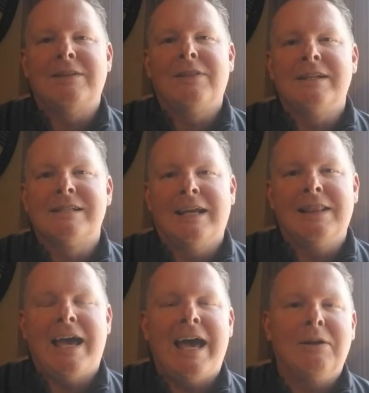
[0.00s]
and things like
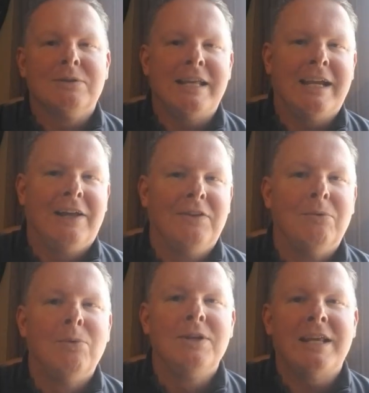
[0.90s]
that, it'll take on the
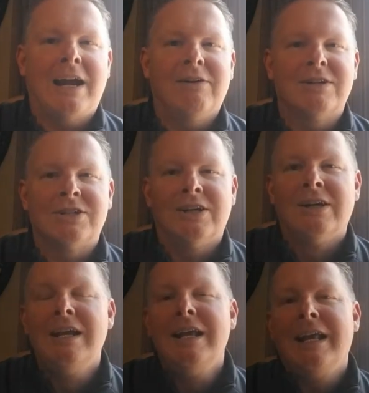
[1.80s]
wood character.